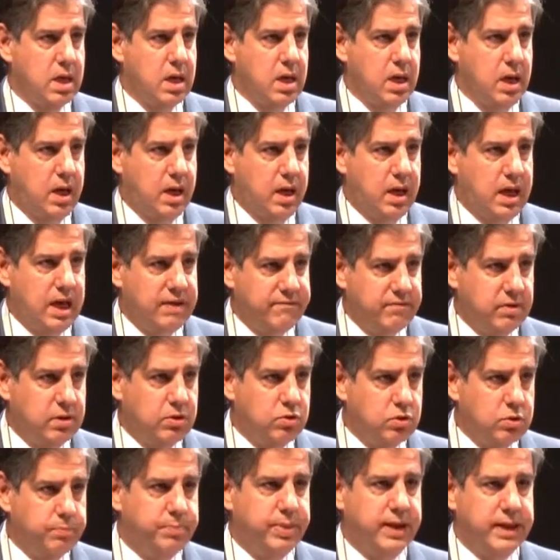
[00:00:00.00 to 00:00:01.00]
and have a
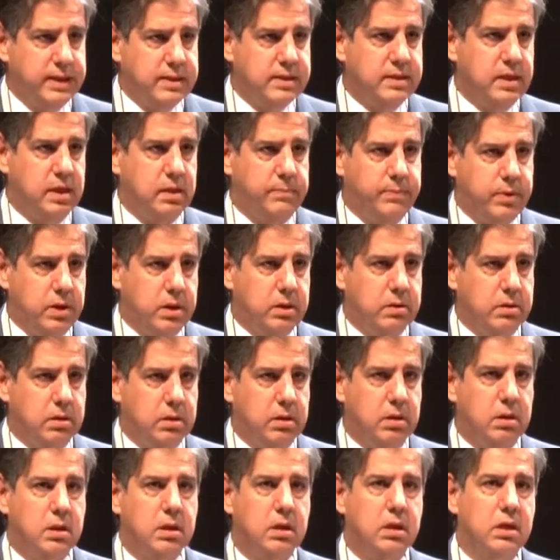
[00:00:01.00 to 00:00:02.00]
good Pakistani
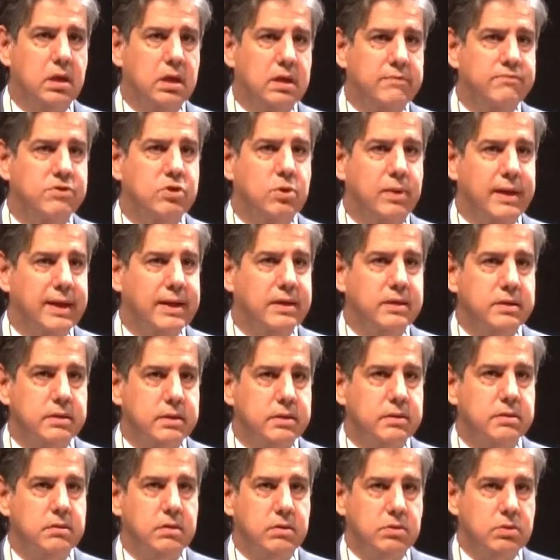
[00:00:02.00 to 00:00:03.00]
partner gives you
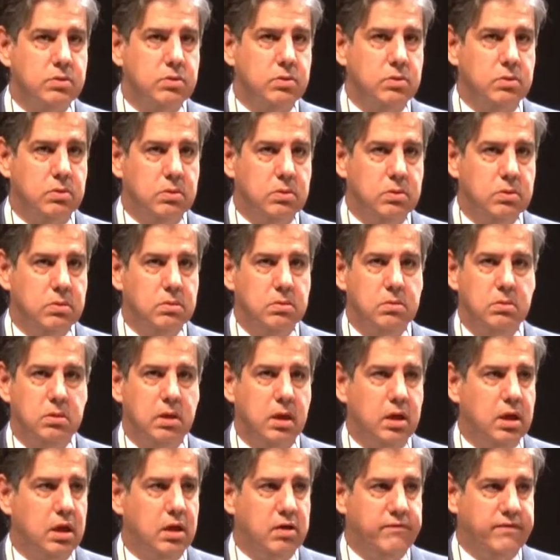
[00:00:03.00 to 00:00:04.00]
access to
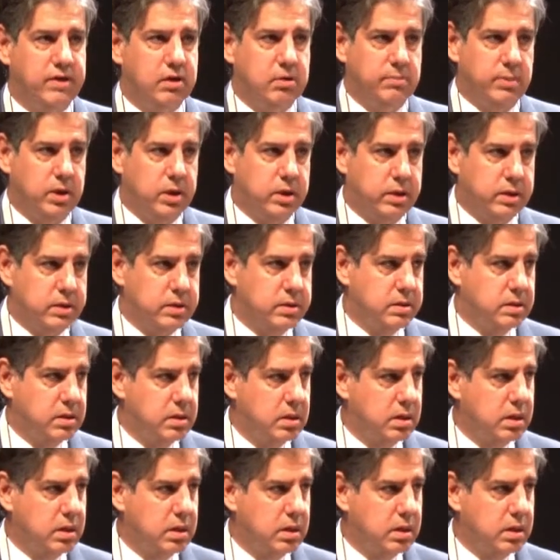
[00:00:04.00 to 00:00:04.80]
a lot of other markets.